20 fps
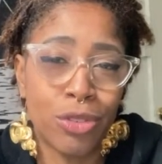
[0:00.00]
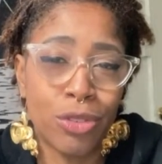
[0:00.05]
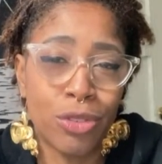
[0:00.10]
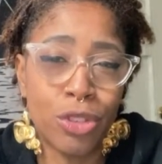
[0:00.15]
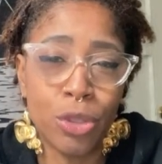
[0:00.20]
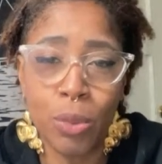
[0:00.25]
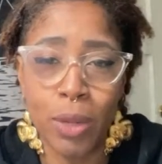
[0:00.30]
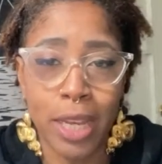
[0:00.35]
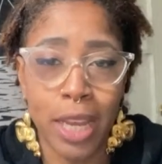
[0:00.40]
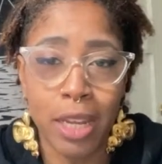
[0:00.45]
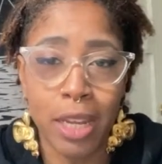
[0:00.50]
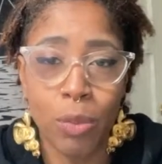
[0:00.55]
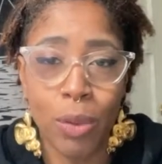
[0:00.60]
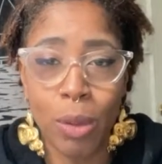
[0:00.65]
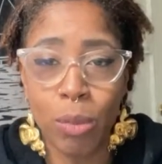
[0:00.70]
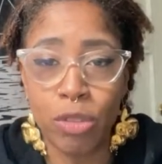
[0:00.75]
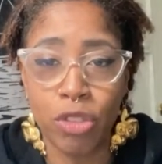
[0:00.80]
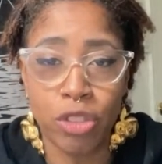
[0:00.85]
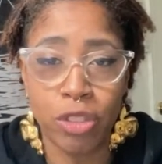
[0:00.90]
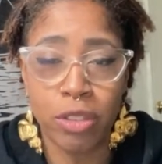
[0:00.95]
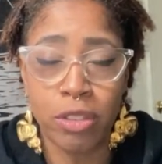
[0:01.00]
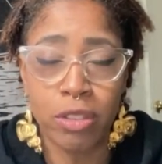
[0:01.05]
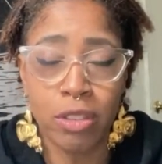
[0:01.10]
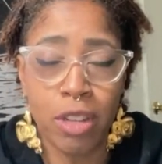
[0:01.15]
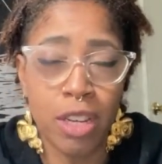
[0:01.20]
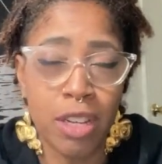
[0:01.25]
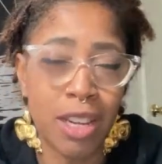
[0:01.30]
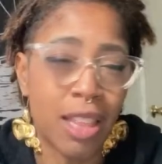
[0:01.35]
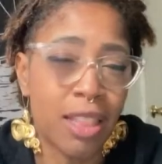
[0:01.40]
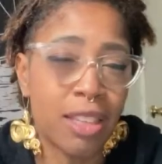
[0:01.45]
doing anyway, which is
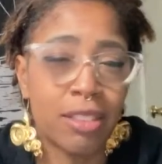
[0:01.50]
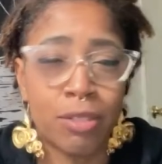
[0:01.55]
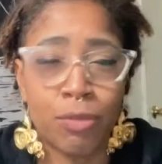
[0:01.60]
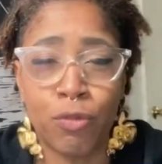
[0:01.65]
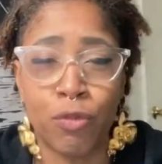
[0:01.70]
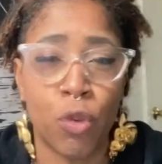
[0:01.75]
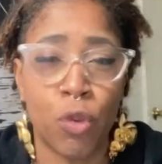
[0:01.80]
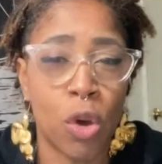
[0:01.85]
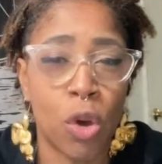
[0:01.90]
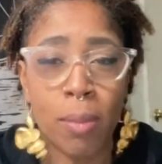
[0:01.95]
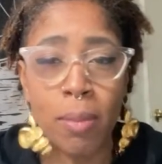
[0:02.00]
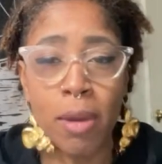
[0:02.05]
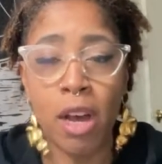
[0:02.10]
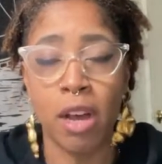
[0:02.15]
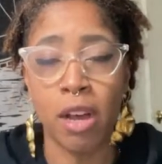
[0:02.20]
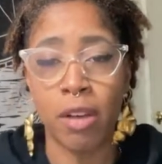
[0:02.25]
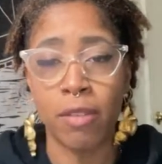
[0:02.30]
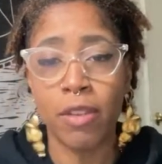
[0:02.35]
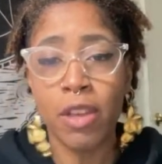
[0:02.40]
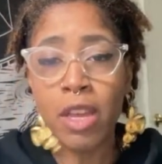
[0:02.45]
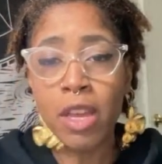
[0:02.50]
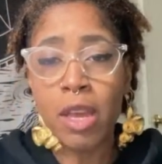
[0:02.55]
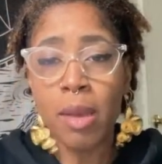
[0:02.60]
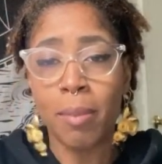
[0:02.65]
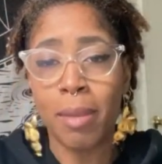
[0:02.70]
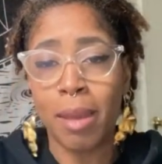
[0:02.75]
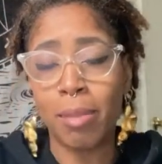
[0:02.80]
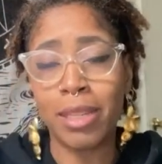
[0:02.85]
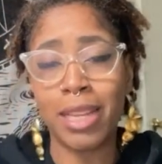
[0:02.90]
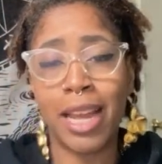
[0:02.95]
another form of
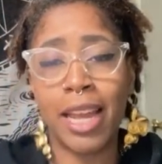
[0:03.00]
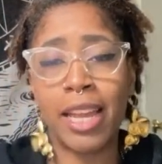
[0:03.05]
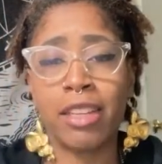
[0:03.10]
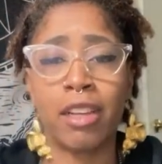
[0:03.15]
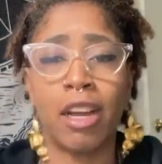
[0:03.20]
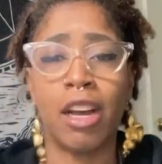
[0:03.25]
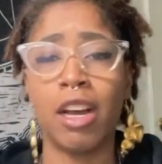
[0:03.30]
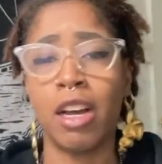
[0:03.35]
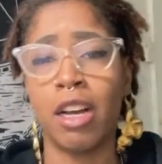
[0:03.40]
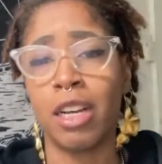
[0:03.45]
maybe like